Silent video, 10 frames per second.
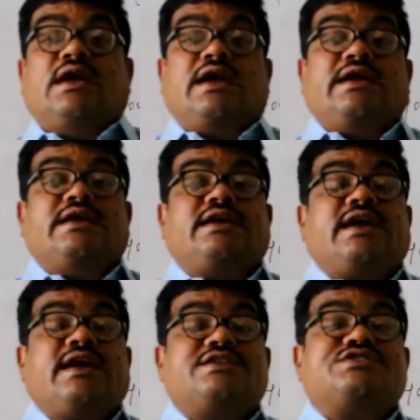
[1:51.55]

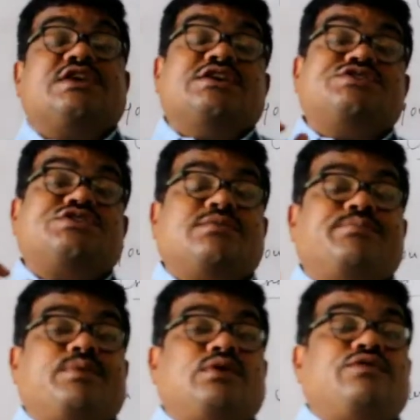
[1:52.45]
indicates
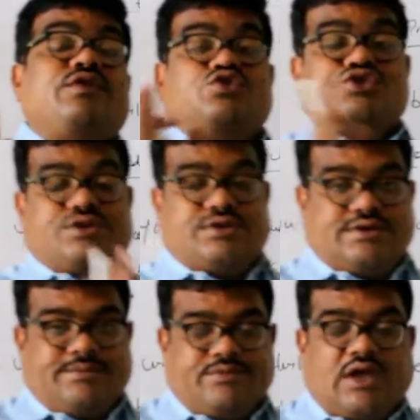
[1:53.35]
simple
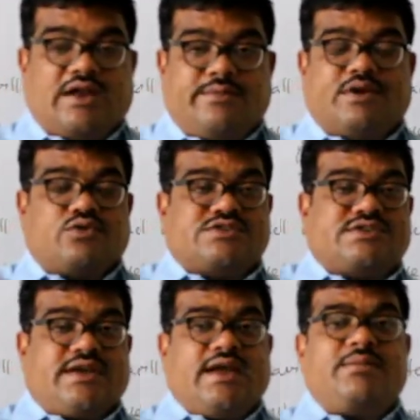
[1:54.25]
futurity. I repeat
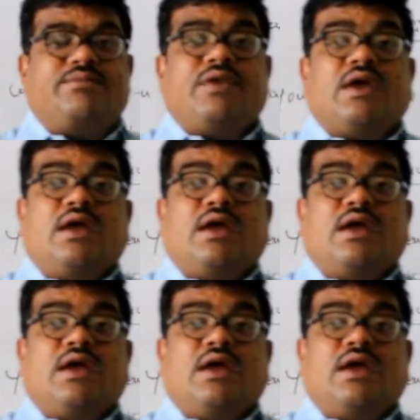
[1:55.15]
once again.